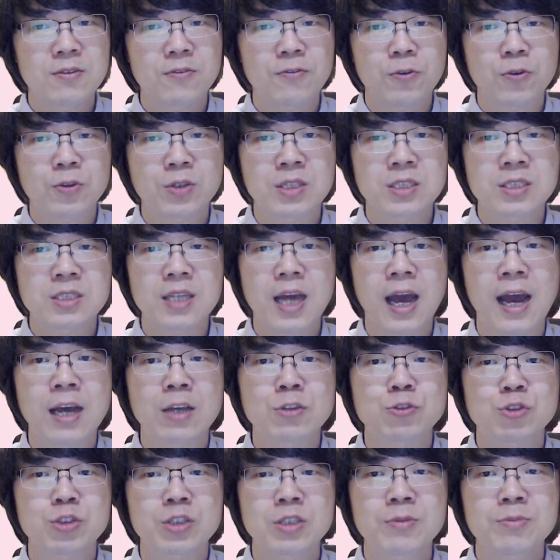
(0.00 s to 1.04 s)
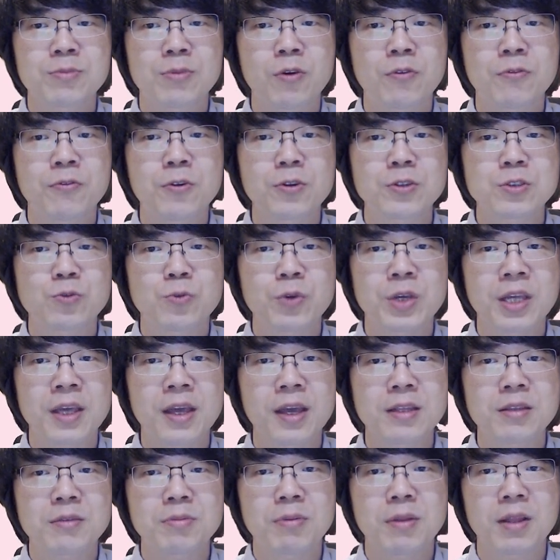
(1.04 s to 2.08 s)
for this Aji, but of course we
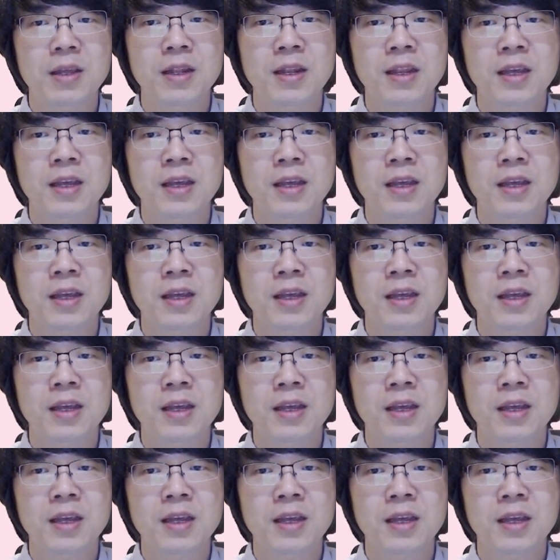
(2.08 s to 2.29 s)
can't play